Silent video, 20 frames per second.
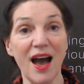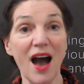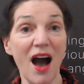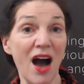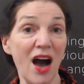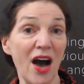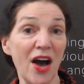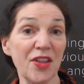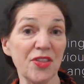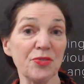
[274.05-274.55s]

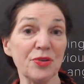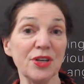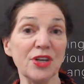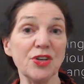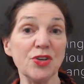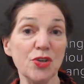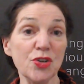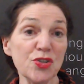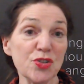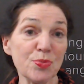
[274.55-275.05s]
either in a
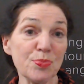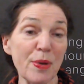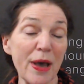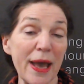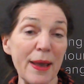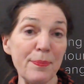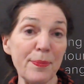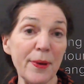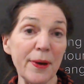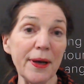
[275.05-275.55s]

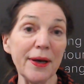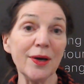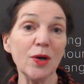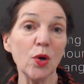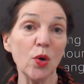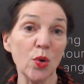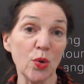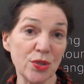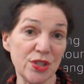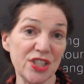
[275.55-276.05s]
newspaper
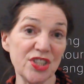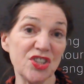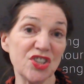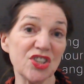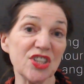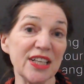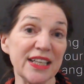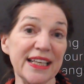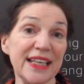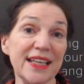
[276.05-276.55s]
or
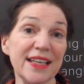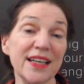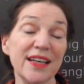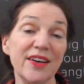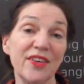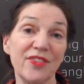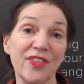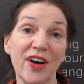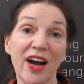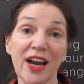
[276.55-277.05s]
digitally
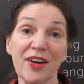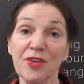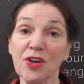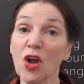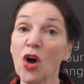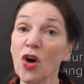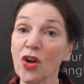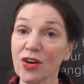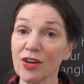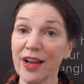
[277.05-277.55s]
via an
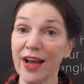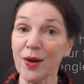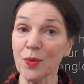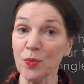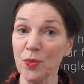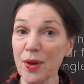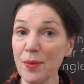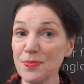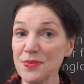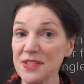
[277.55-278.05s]
online
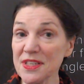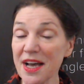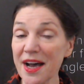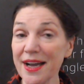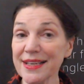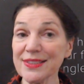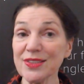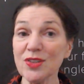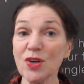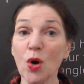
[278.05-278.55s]

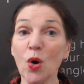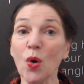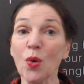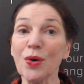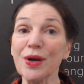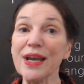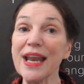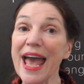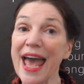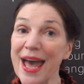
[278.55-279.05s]
website or
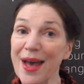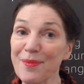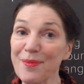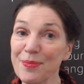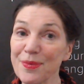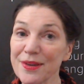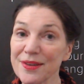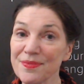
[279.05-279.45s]
an app.